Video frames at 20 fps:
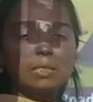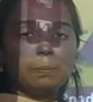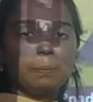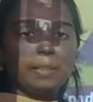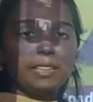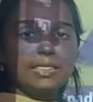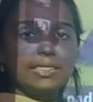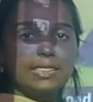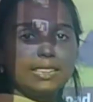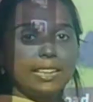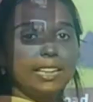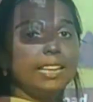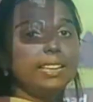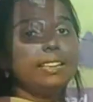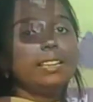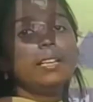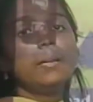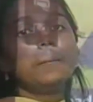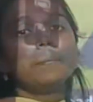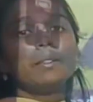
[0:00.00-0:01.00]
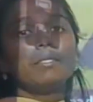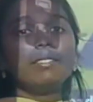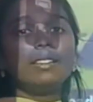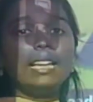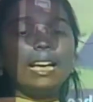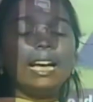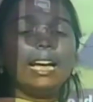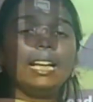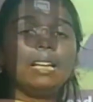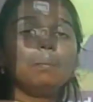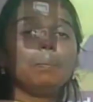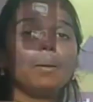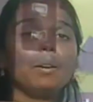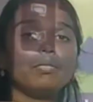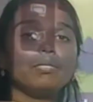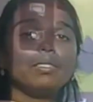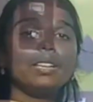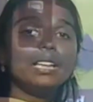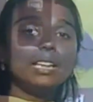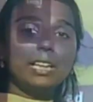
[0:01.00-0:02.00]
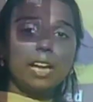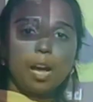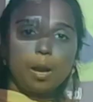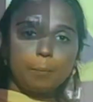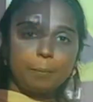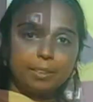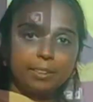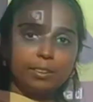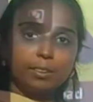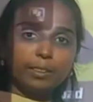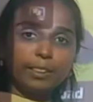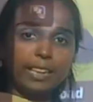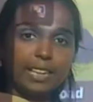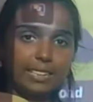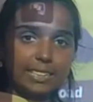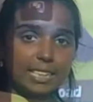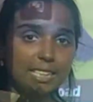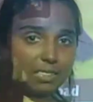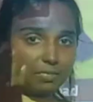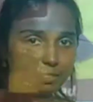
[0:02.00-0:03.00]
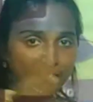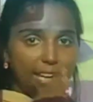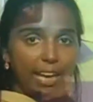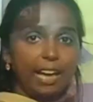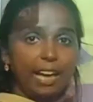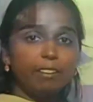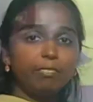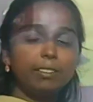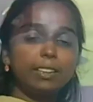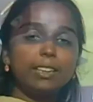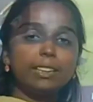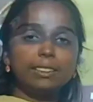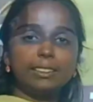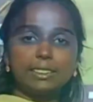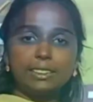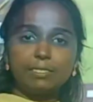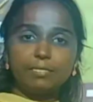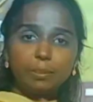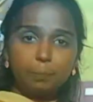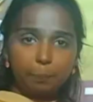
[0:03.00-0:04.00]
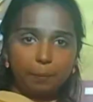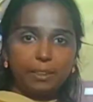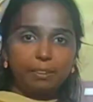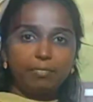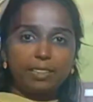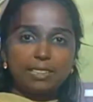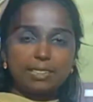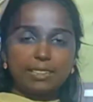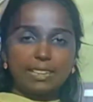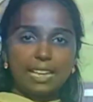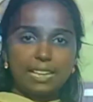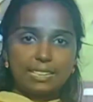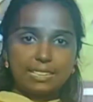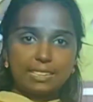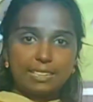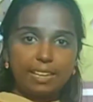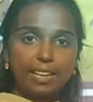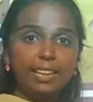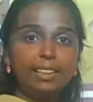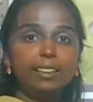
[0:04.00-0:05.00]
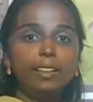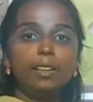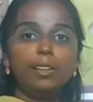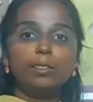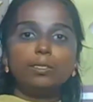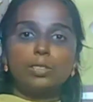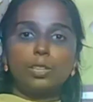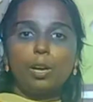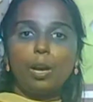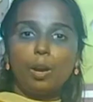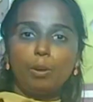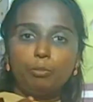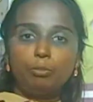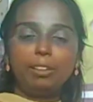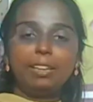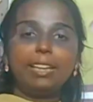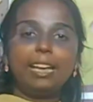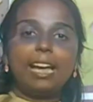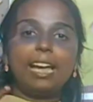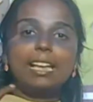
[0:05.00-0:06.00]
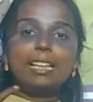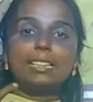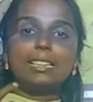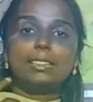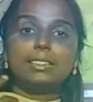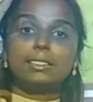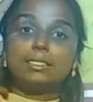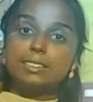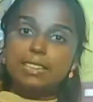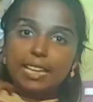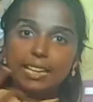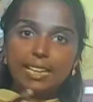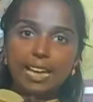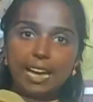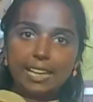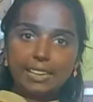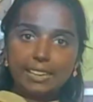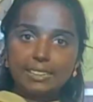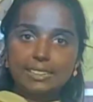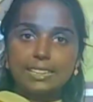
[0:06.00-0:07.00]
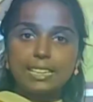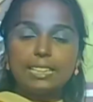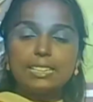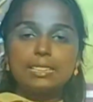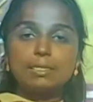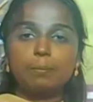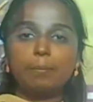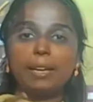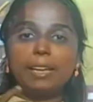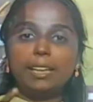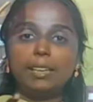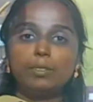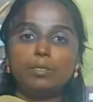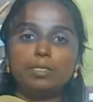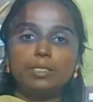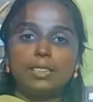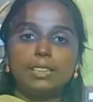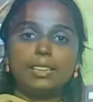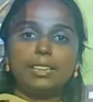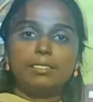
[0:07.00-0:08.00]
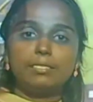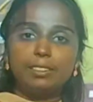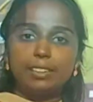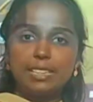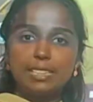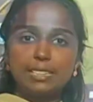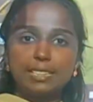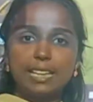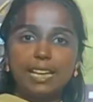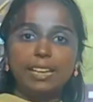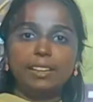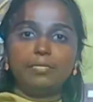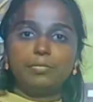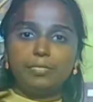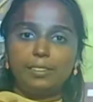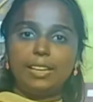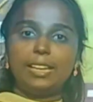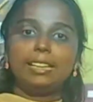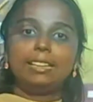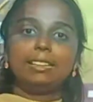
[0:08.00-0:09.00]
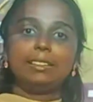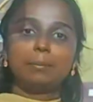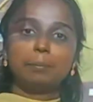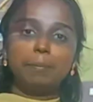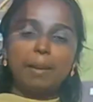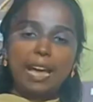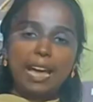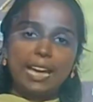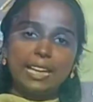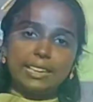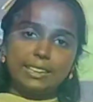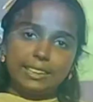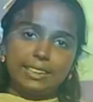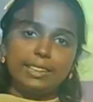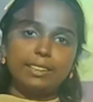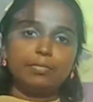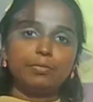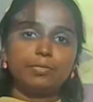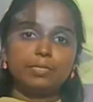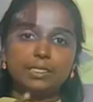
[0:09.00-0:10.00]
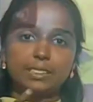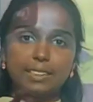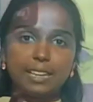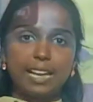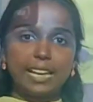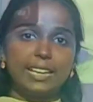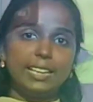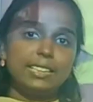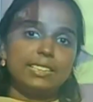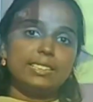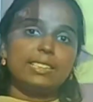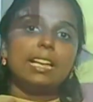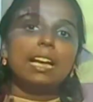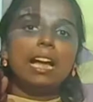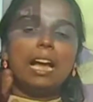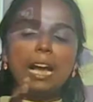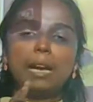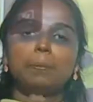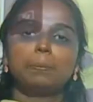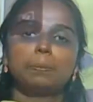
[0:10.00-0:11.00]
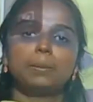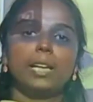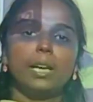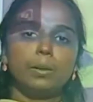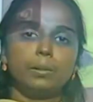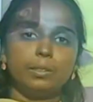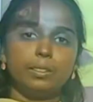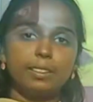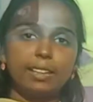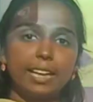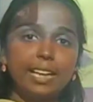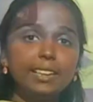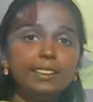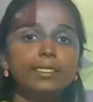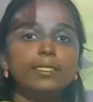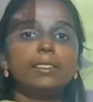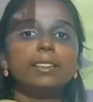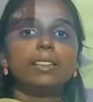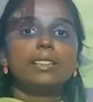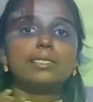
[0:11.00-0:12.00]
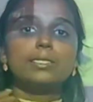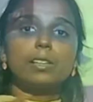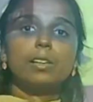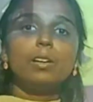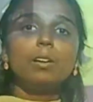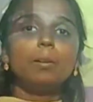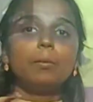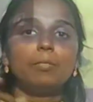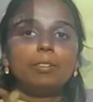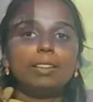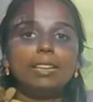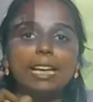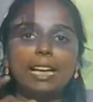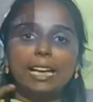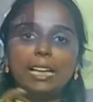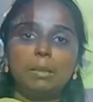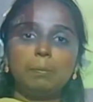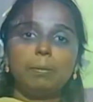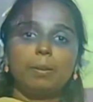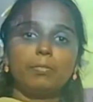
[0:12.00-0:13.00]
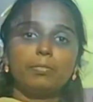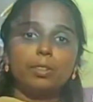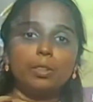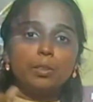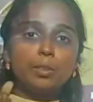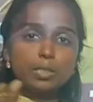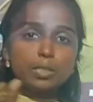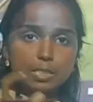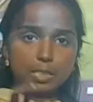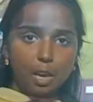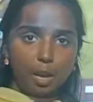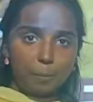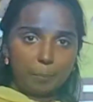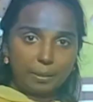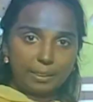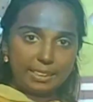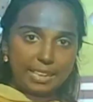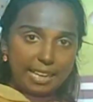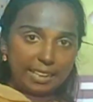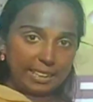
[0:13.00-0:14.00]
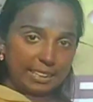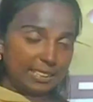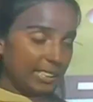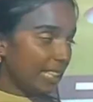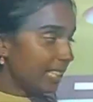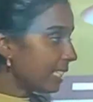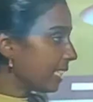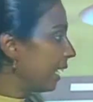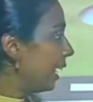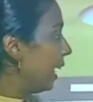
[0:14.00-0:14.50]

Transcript: picture with the help of the common locations we have learnt in our previous class, right? So how we can say directions by using the words like front, back, left, right, up, down, right? So with the help of those common directions,